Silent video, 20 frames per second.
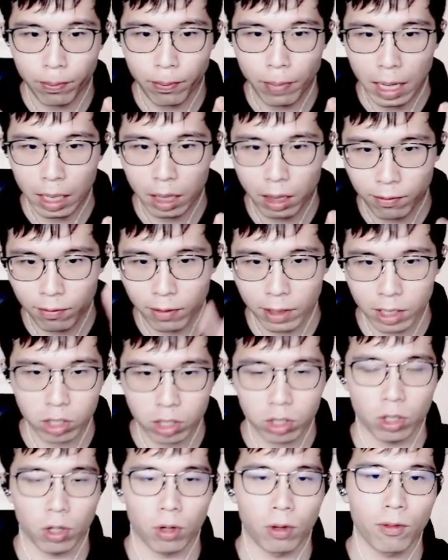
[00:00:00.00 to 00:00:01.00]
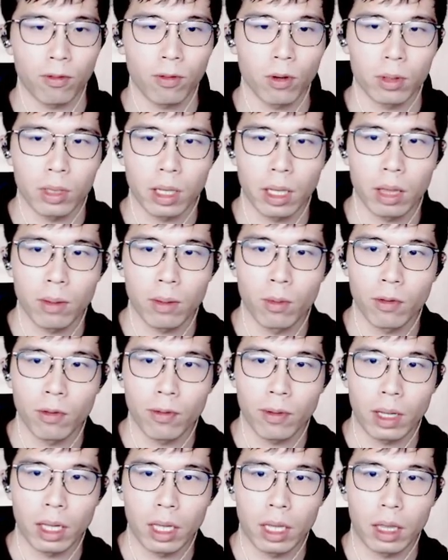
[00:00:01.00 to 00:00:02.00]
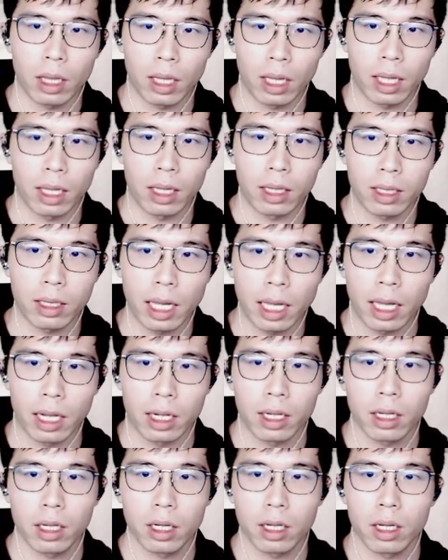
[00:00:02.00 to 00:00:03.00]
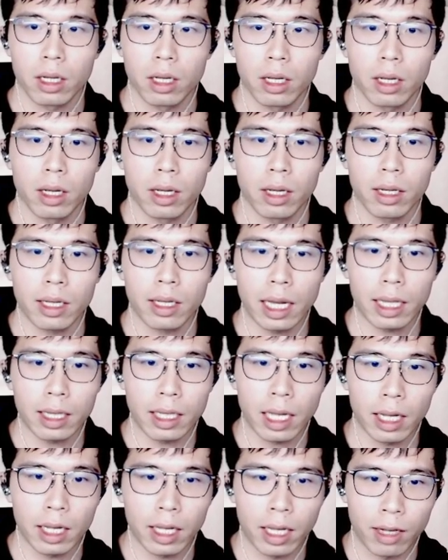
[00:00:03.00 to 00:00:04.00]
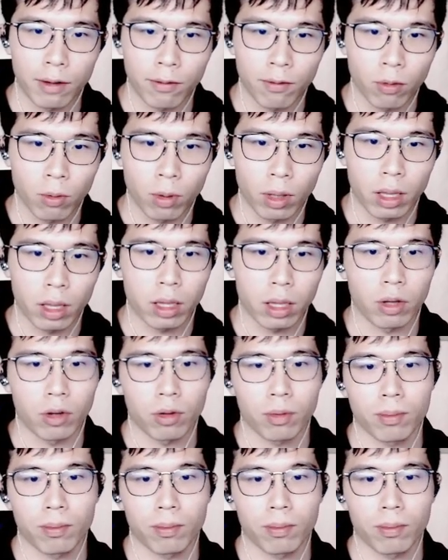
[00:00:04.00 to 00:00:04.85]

best function for this move is indeed getting influence here.